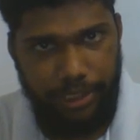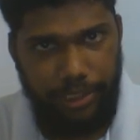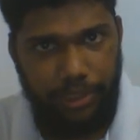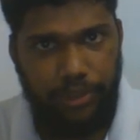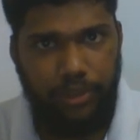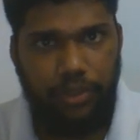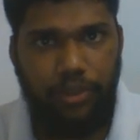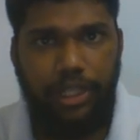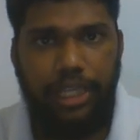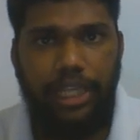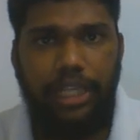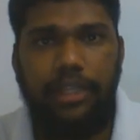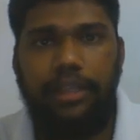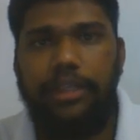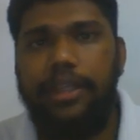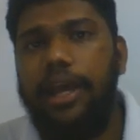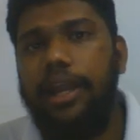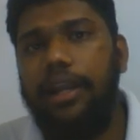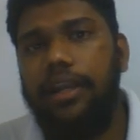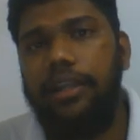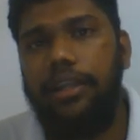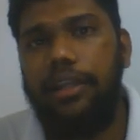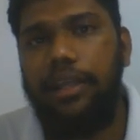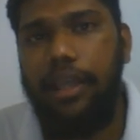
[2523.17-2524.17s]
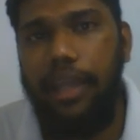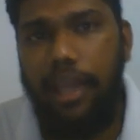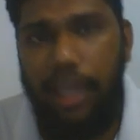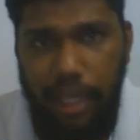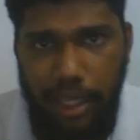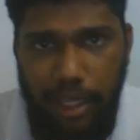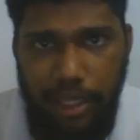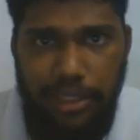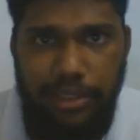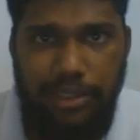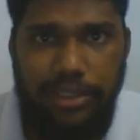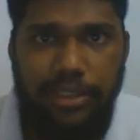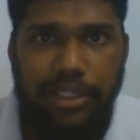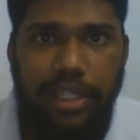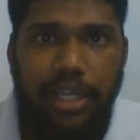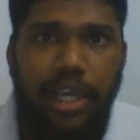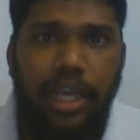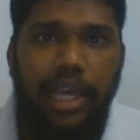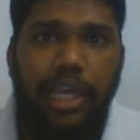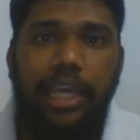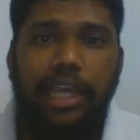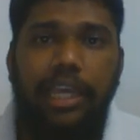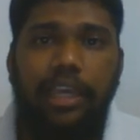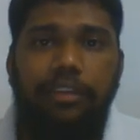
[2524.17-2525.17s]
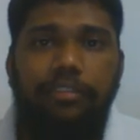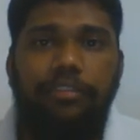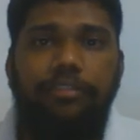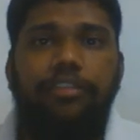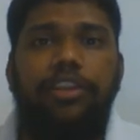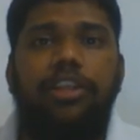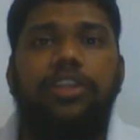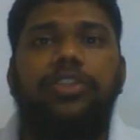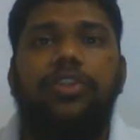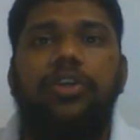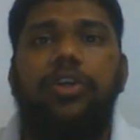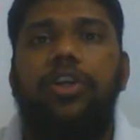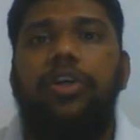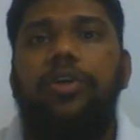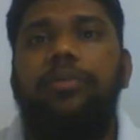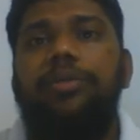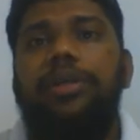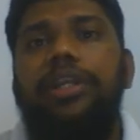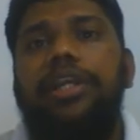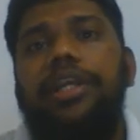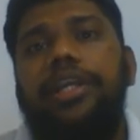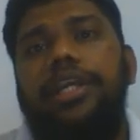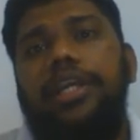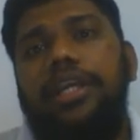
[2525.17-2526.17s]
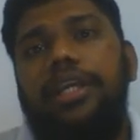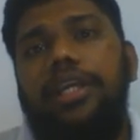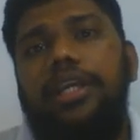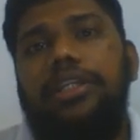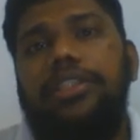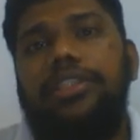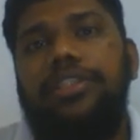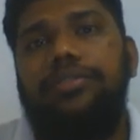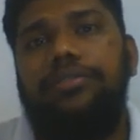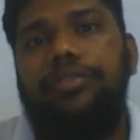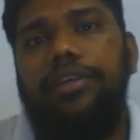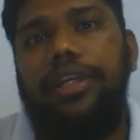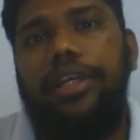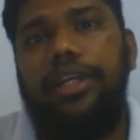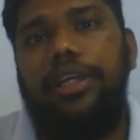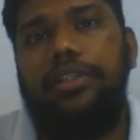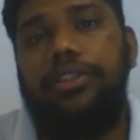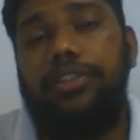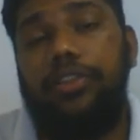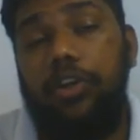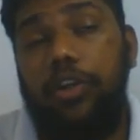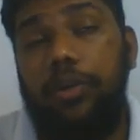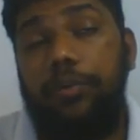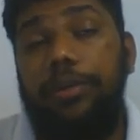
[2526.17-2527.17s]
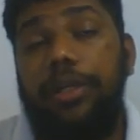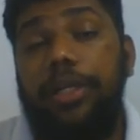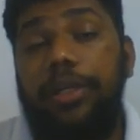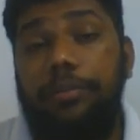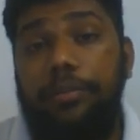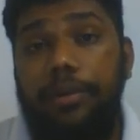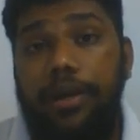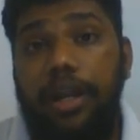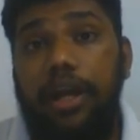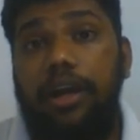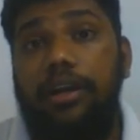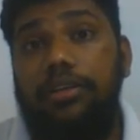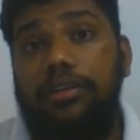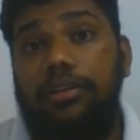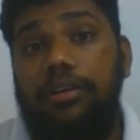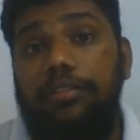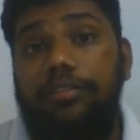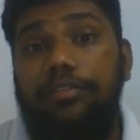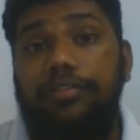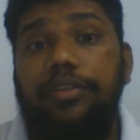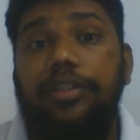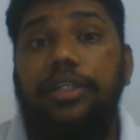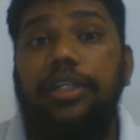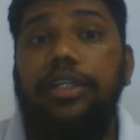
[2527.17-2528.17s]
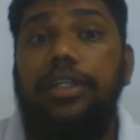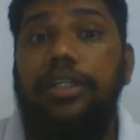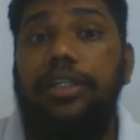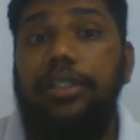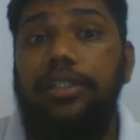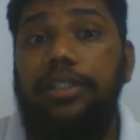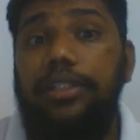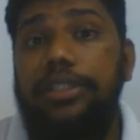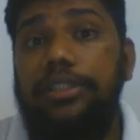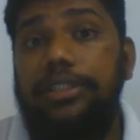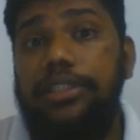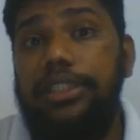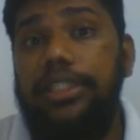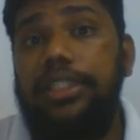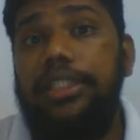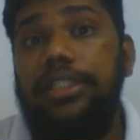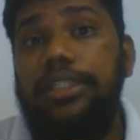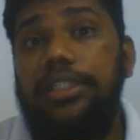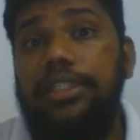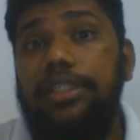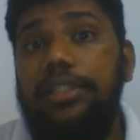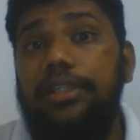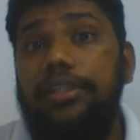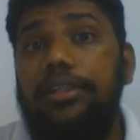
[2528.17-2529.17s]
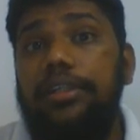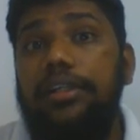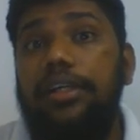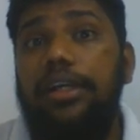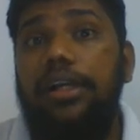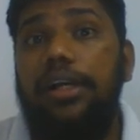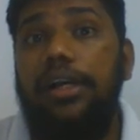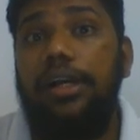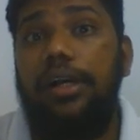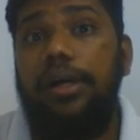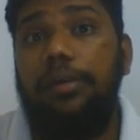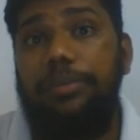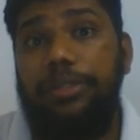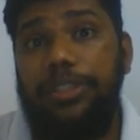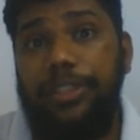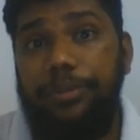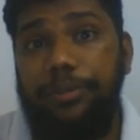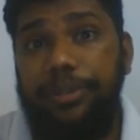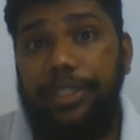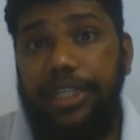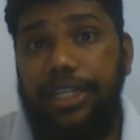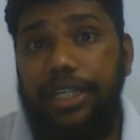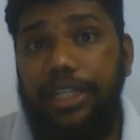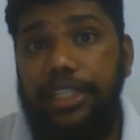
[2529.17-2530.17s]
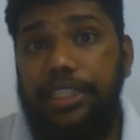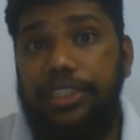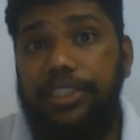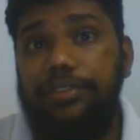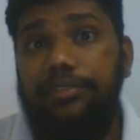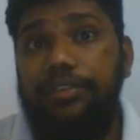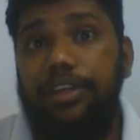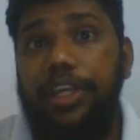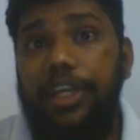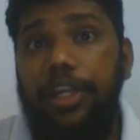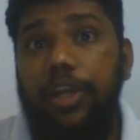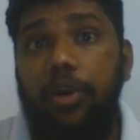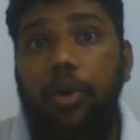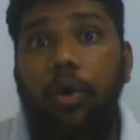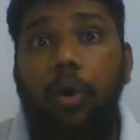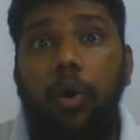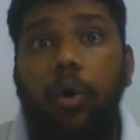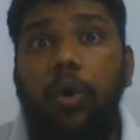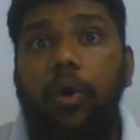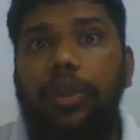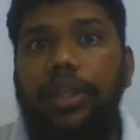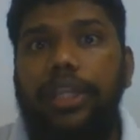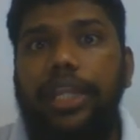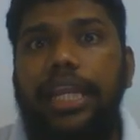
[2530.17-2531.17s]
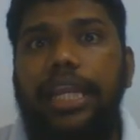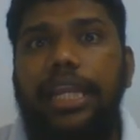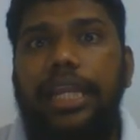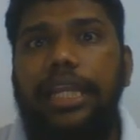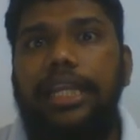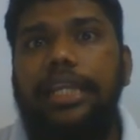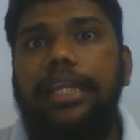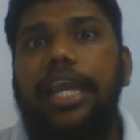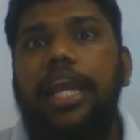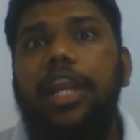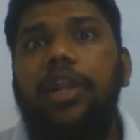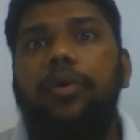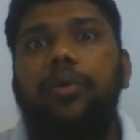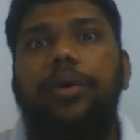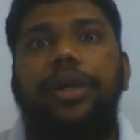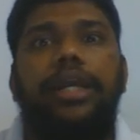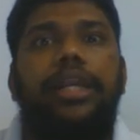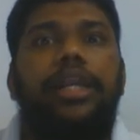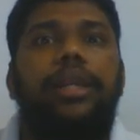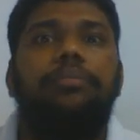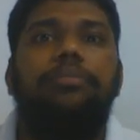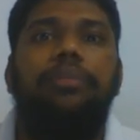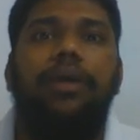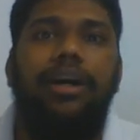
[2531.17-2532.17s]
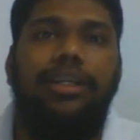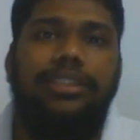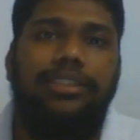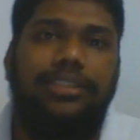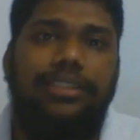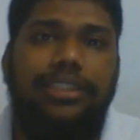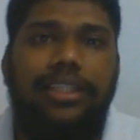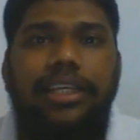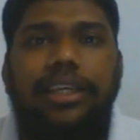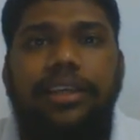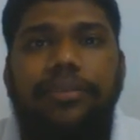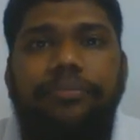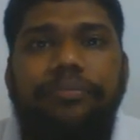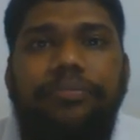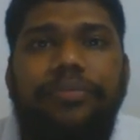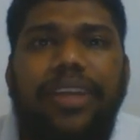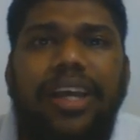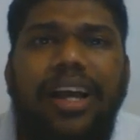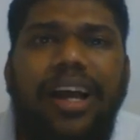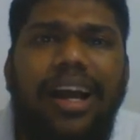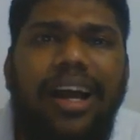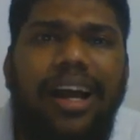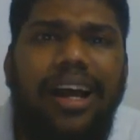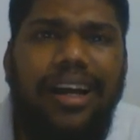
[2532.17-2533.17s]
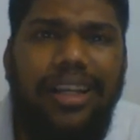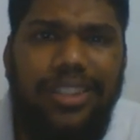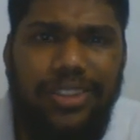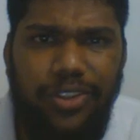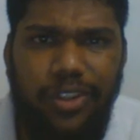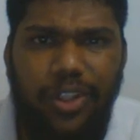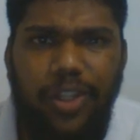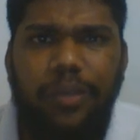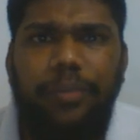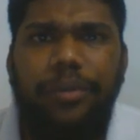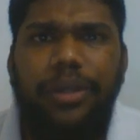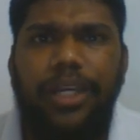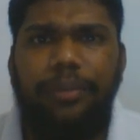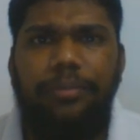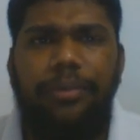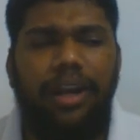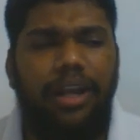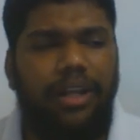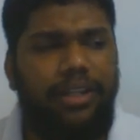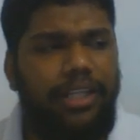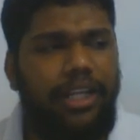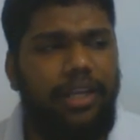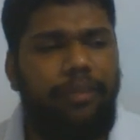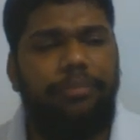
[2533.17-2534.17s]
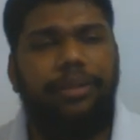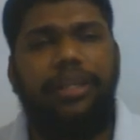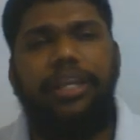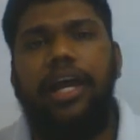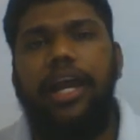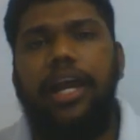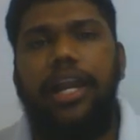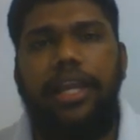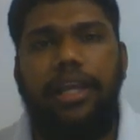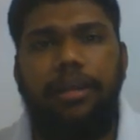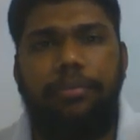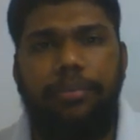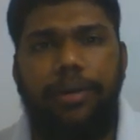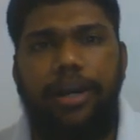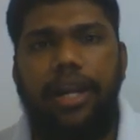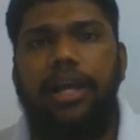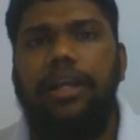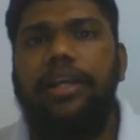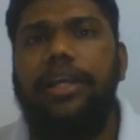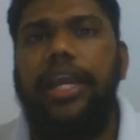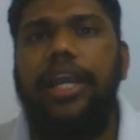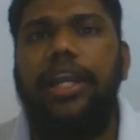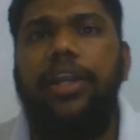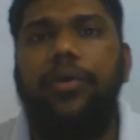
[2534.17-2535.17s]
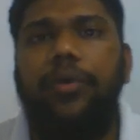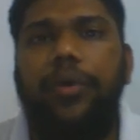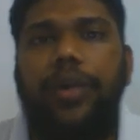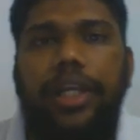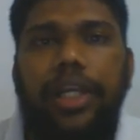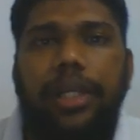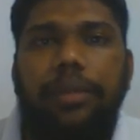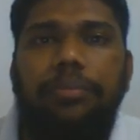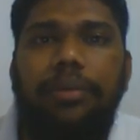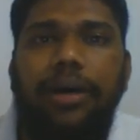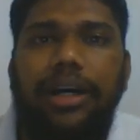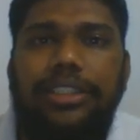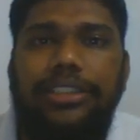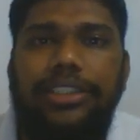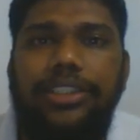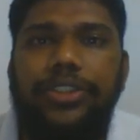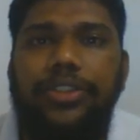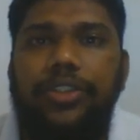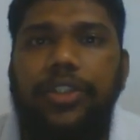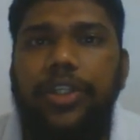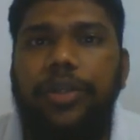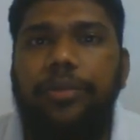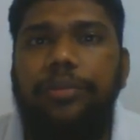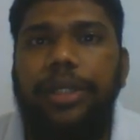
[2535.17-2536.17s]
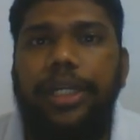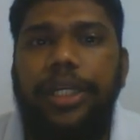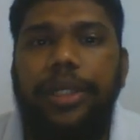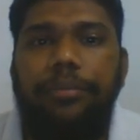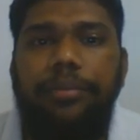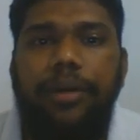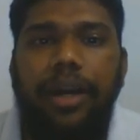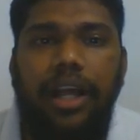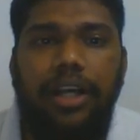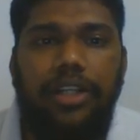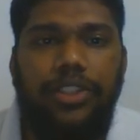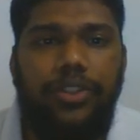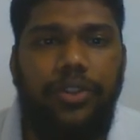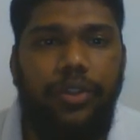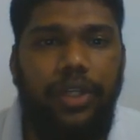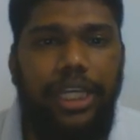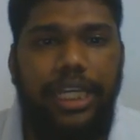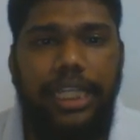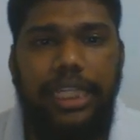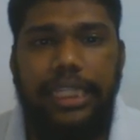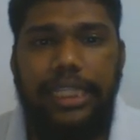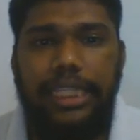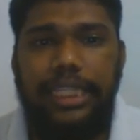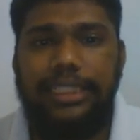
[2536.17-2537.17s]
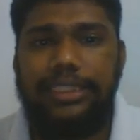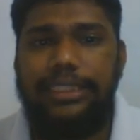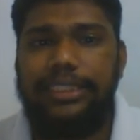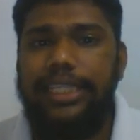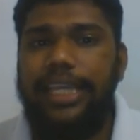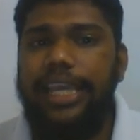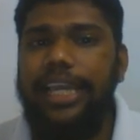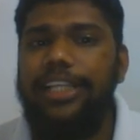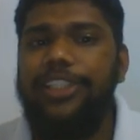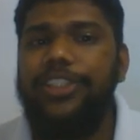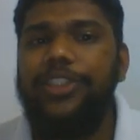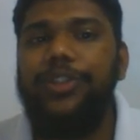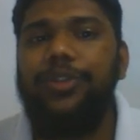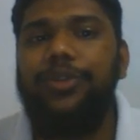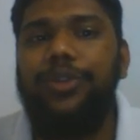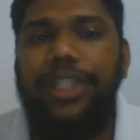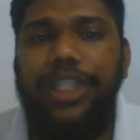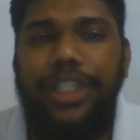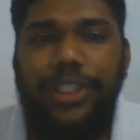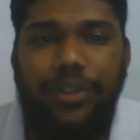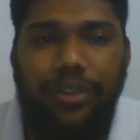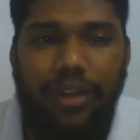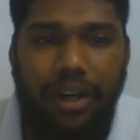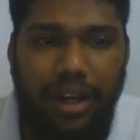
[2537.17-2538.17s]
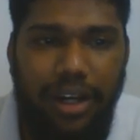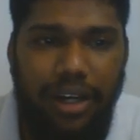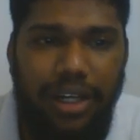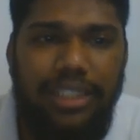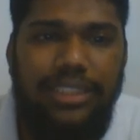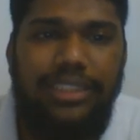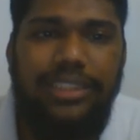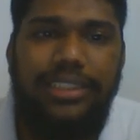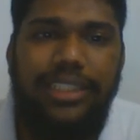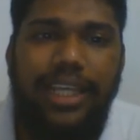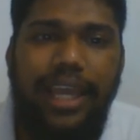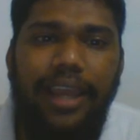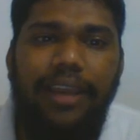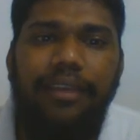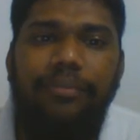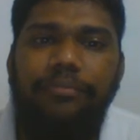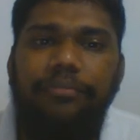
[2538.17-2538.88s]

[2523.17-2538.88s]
So in that case, if the solubility product of a certain precipitate is very low, then it can quickly pass the solubility product. That means ionic product can quickly pass the solubility product. So in this case, you need to understand